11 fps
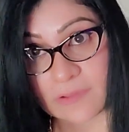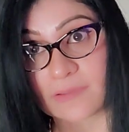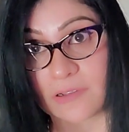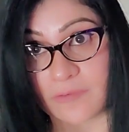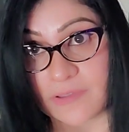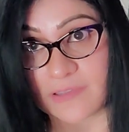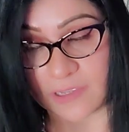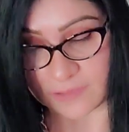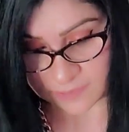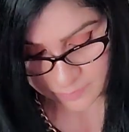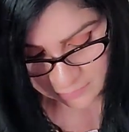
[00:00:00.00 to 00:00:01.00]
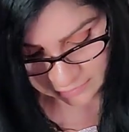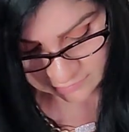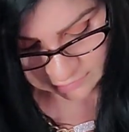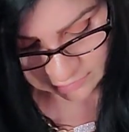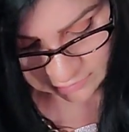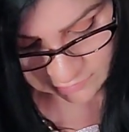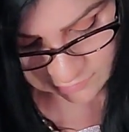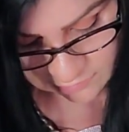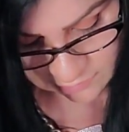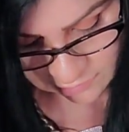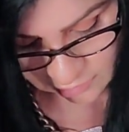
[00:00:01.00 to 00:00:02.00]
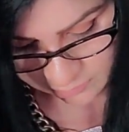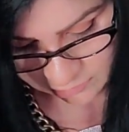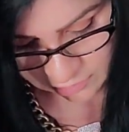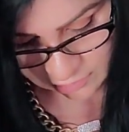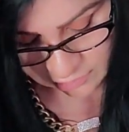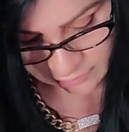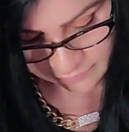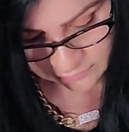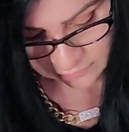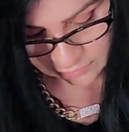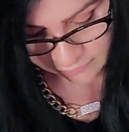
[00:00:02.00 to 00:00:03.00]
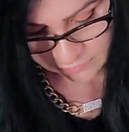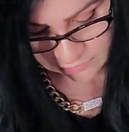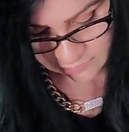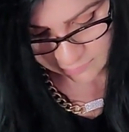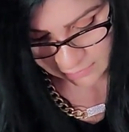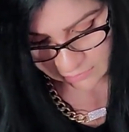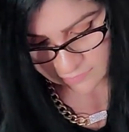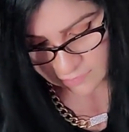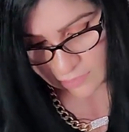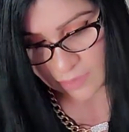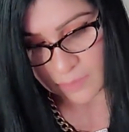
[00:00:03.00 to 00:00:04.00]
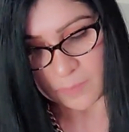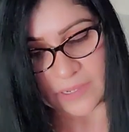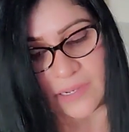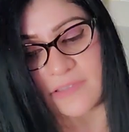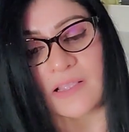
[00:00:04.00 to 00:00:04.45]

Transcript: of stuff inside this box, guys. I'm loving, loving this box. My next